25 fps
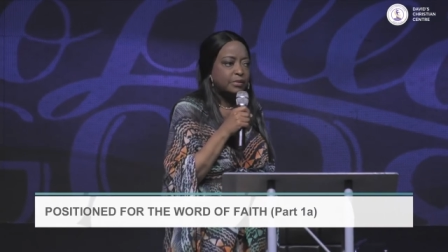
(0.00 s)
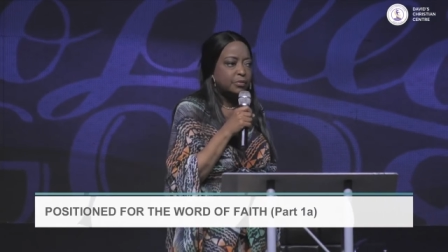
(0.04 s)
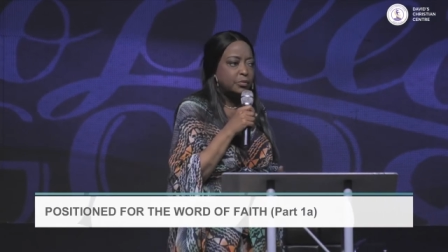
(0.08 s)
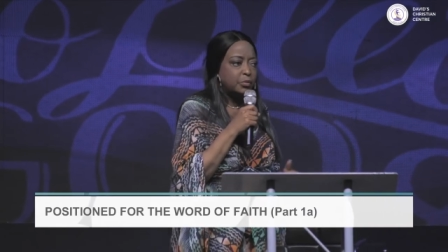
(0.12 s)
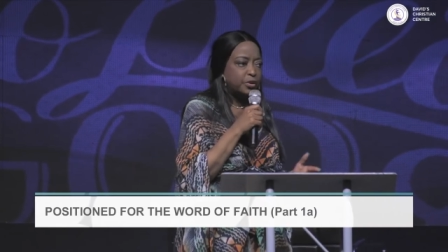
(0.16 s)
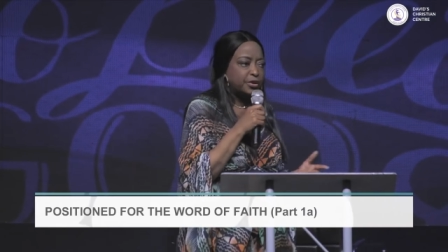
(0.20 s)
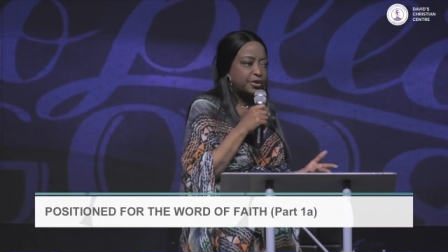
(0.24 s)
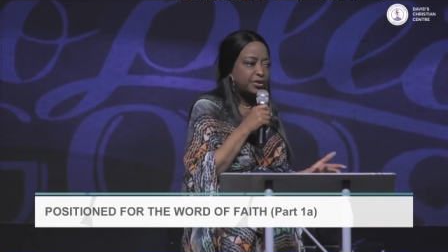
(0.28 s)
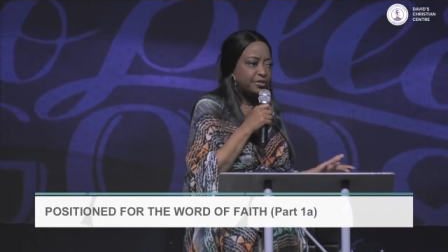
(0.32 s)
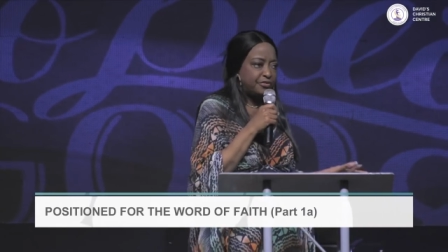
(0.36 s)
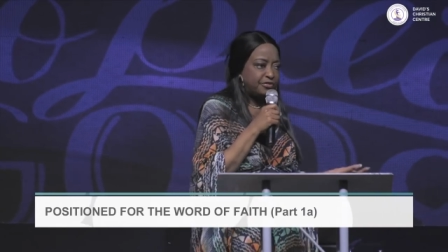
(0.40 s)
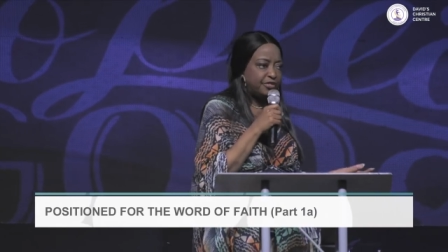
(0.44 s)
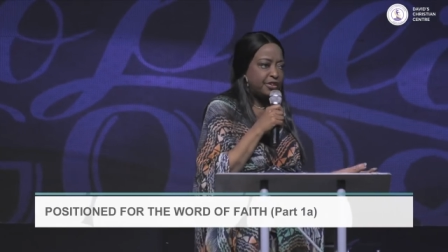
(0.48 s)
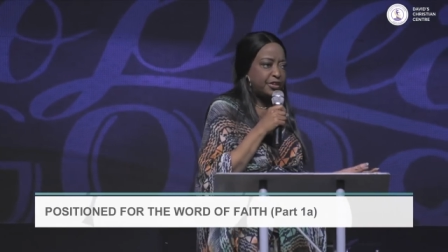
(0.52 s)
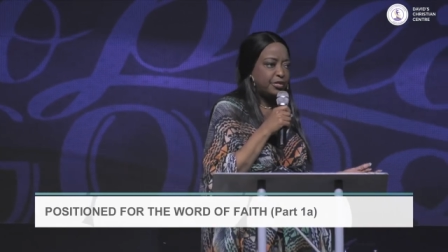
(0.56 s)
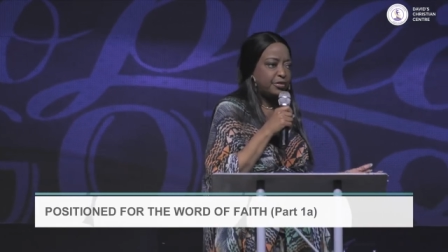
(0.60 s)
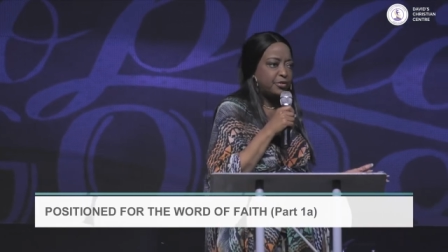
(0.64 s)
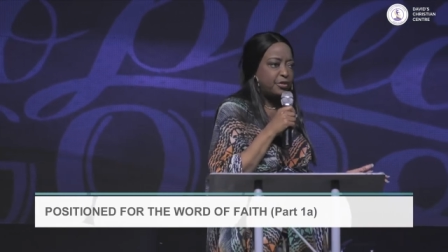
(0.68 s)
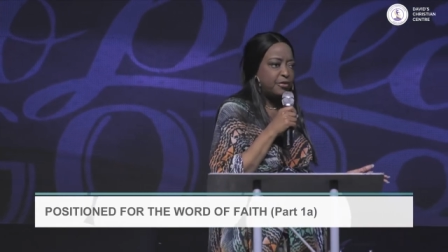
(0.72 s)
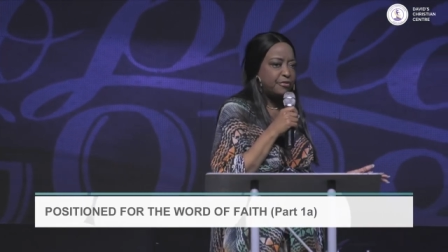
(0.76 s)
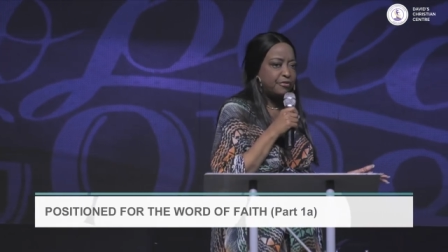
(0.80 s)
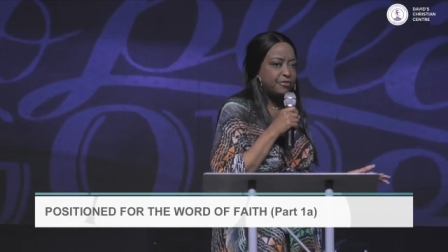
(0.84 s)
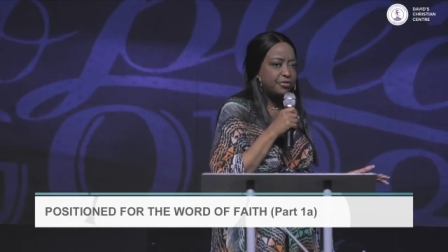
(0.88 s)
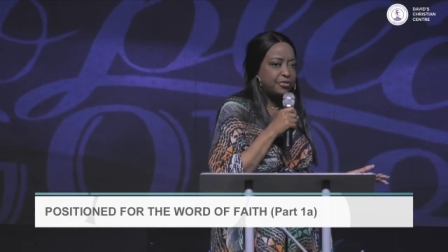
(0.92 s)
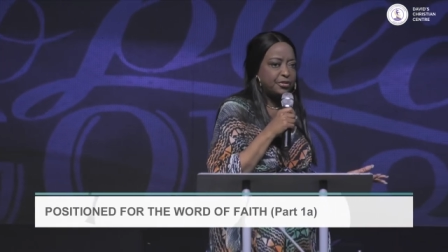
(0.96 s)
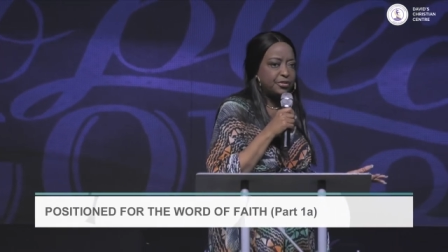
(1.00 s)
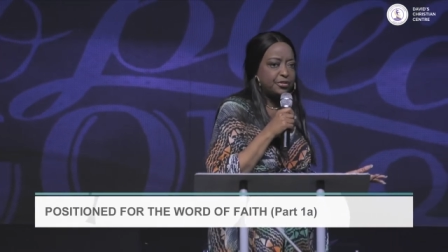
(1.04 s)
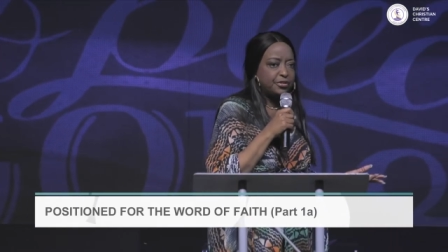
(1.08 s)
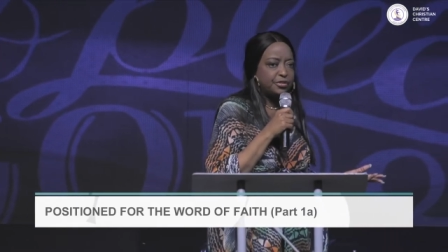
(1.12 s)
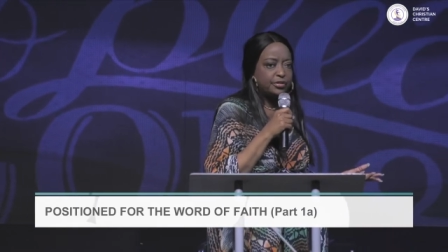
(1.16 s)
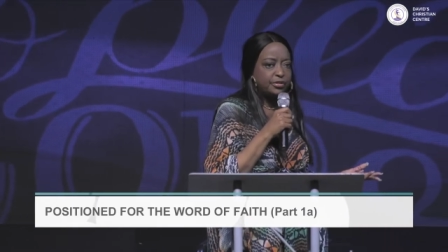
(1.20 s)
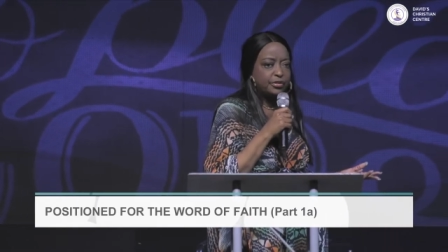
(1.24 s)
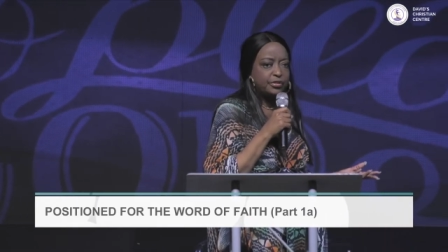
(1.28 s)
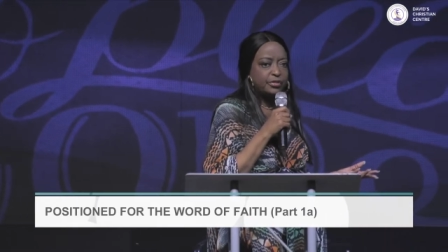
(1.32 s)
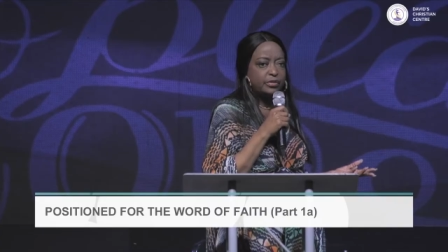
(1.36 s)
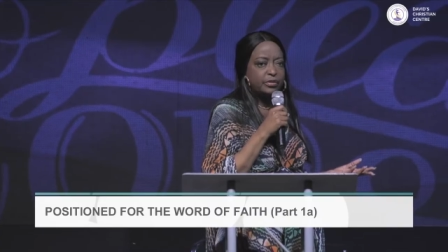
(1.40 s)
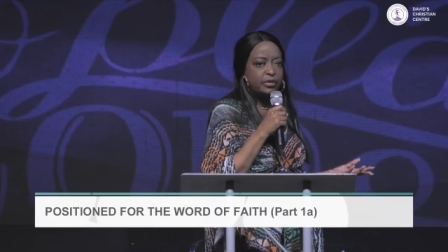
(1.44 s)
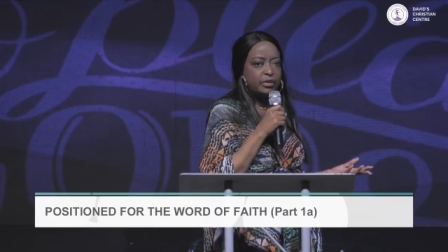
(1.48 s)
is a Word of Faith
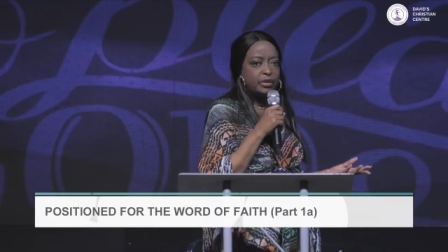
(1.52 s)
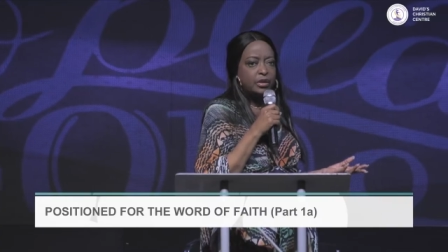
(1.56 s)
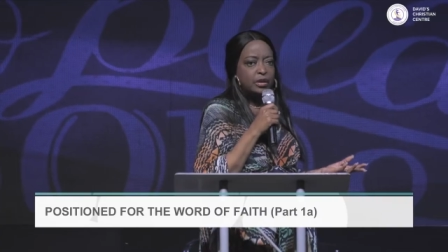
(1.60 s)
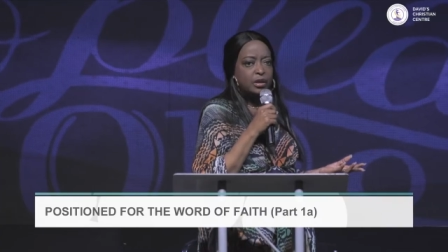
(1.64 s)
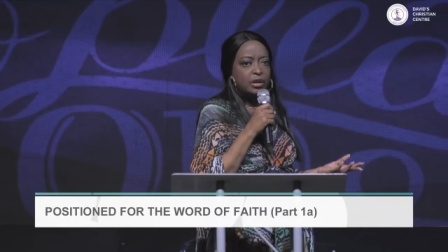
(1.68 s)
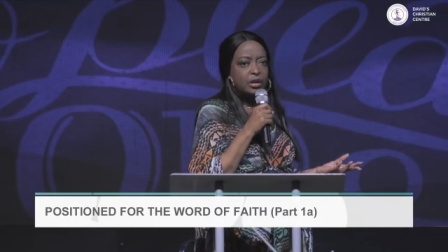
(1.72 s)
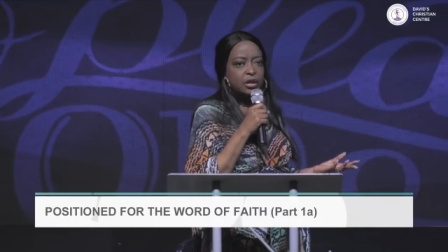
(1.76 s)
conference.